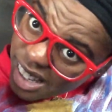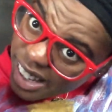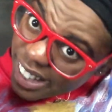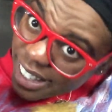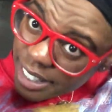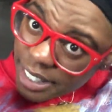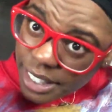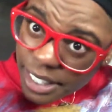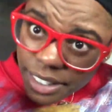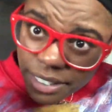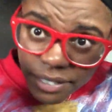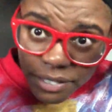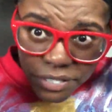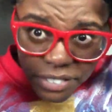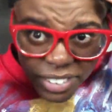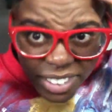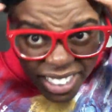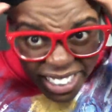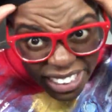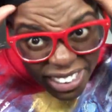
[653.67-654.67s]
and didn't
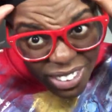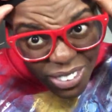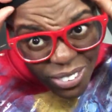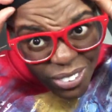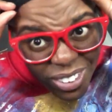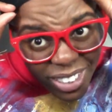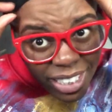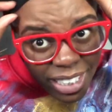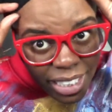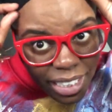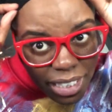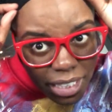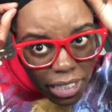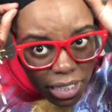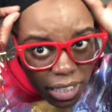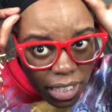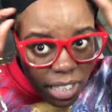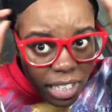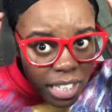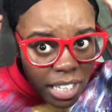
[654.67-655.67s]
feel like doing it
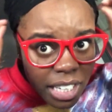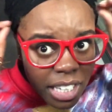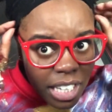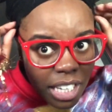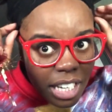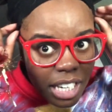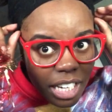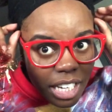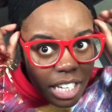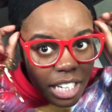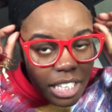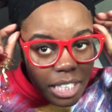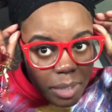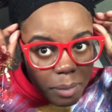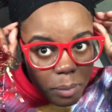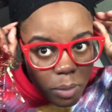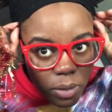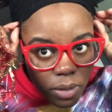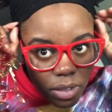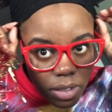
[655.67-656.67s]

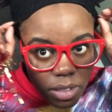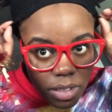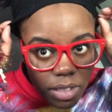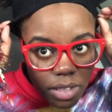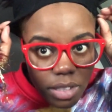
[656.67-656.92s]
anymore.